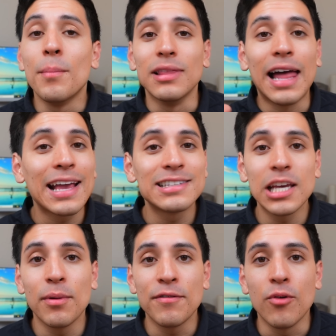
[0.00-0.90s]
But like I
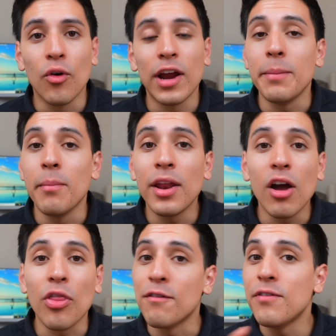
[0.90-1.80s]
said before in many
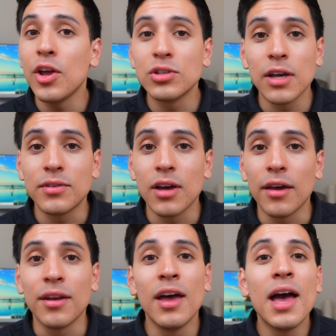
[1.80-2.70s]
other videos I've
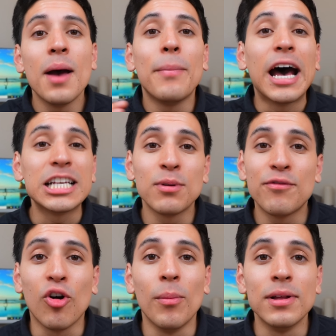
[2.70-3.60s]
done, past
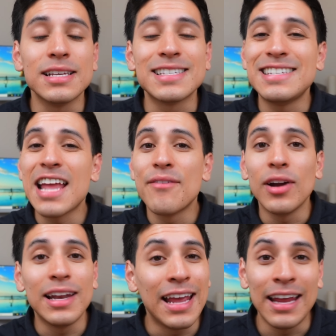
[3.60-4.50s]
performance is never
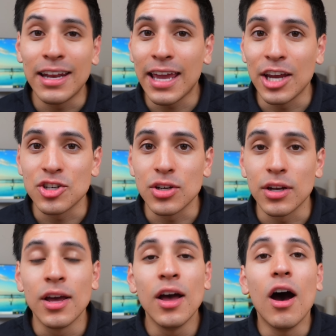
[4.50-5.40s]
an
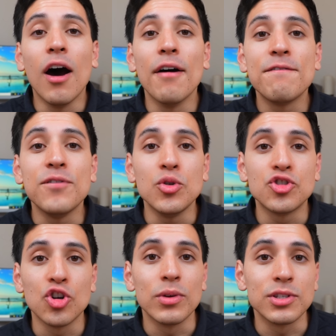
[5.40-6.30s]
indication of
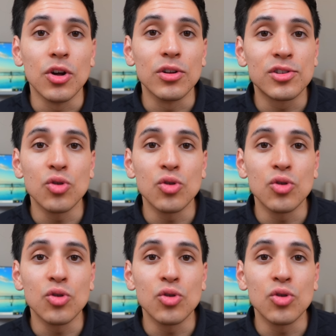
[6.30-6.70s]
future results